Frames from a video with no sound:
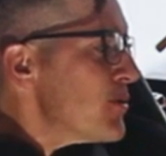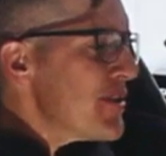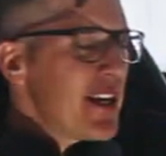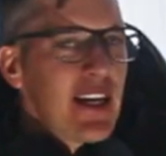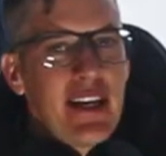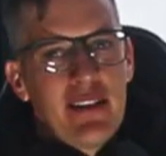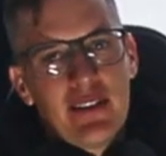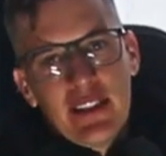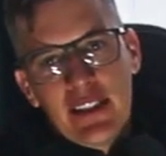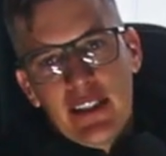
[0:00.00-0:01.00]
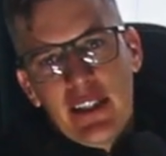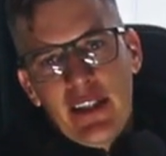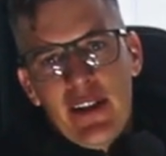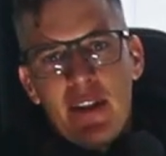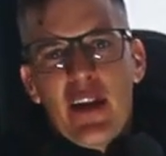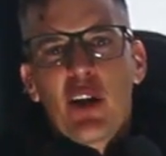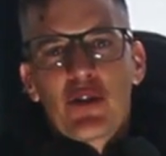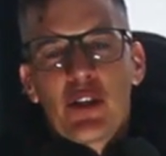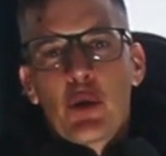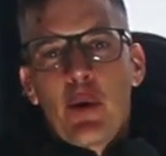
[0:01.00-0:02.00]
was thinking it
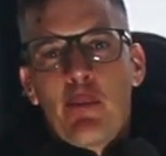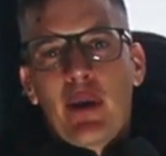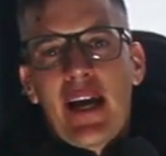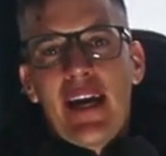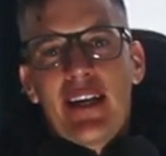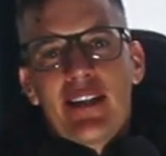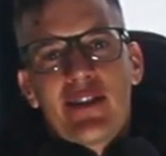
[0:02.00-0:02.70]
looks a little bit bland.